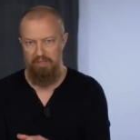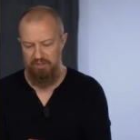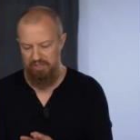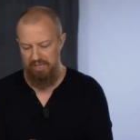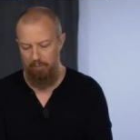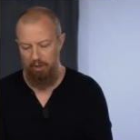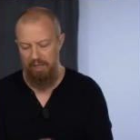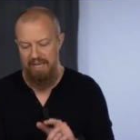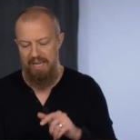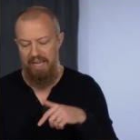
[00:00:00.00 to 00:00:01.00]
this camera.
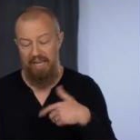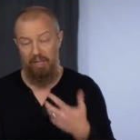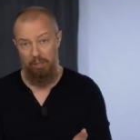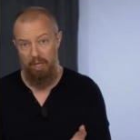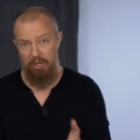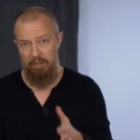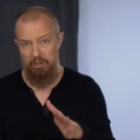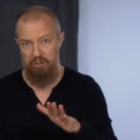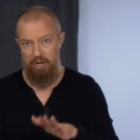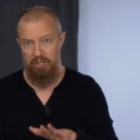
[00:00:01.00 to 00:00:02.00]
And a lot of the
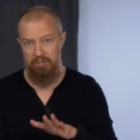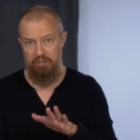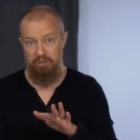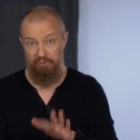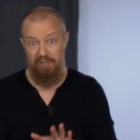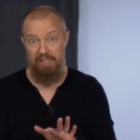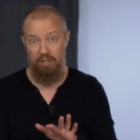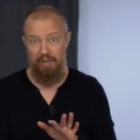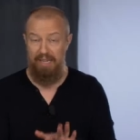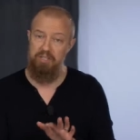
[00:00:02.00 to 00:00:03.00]
shots, the
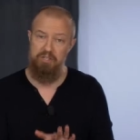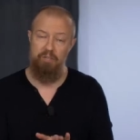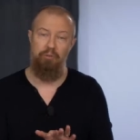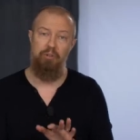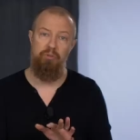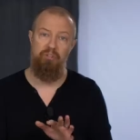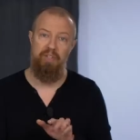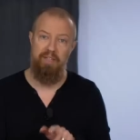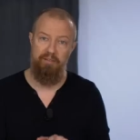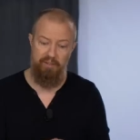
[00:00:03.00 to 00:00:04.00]
video and stills that you
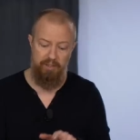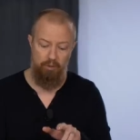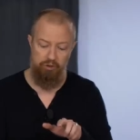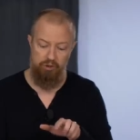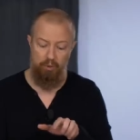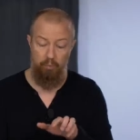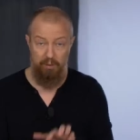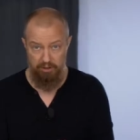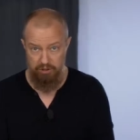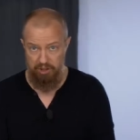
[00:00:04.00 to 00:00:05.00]
see in that video shot
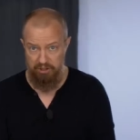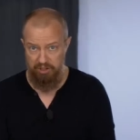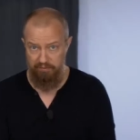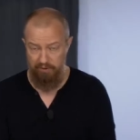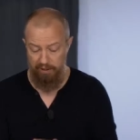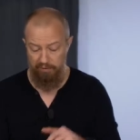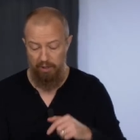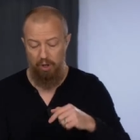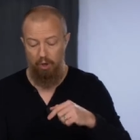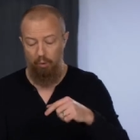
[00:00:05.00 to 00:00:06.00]
with the G X eighty-five
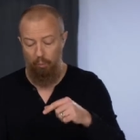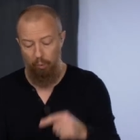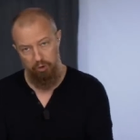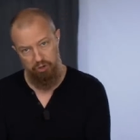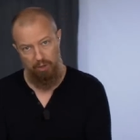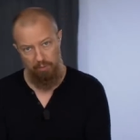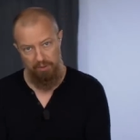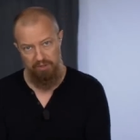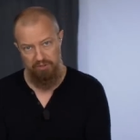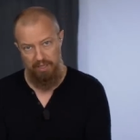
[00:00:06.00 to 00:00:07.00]
were shot
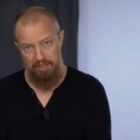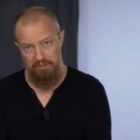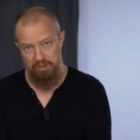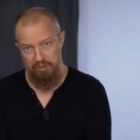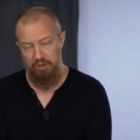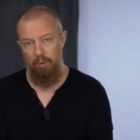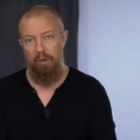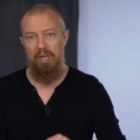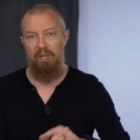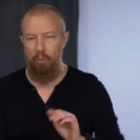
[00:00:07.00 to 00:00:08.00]
with this lens. So
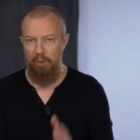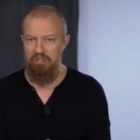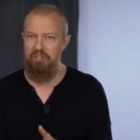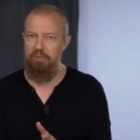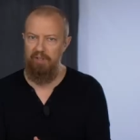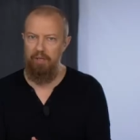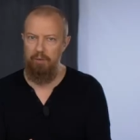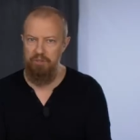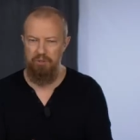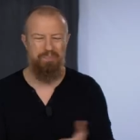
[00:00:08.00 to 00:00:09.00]
if you want to see some video
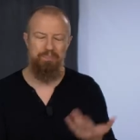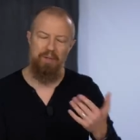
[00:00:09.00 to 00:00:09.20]
results,